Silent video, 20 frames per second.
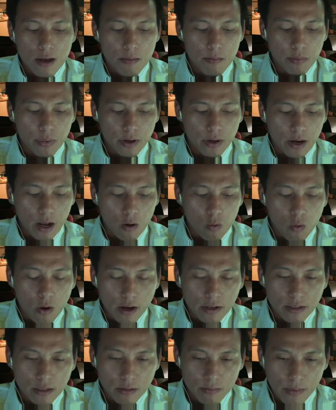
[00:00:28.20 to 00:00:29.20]
but I
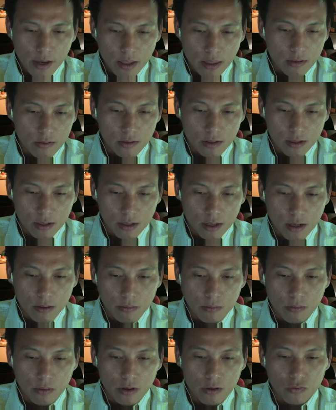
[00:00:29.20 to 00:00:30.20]
want to make this
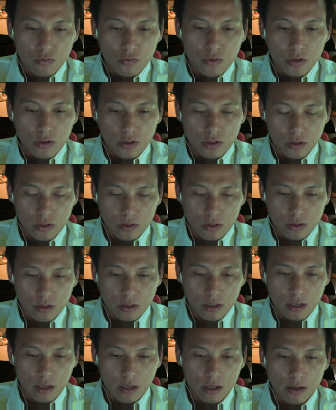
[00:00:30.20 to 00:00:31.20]
club
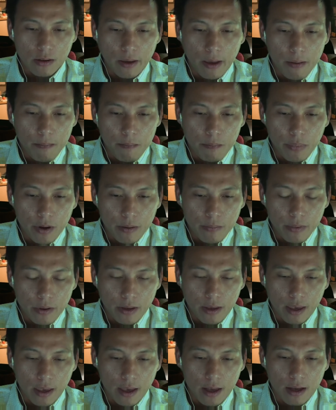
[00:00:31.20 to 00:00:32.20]
officially
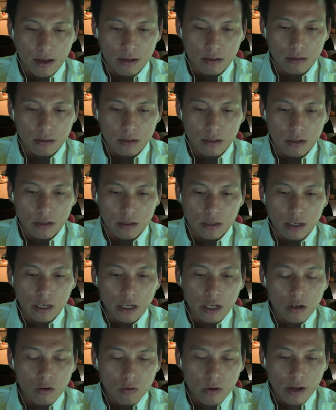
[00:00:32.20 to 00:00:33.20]
pumping out
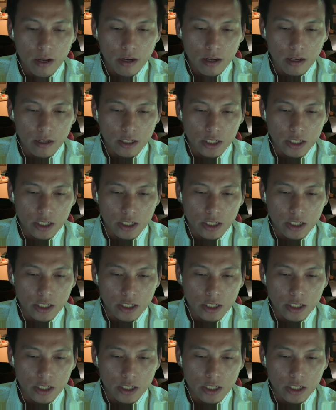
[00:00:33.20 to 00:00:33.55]
curated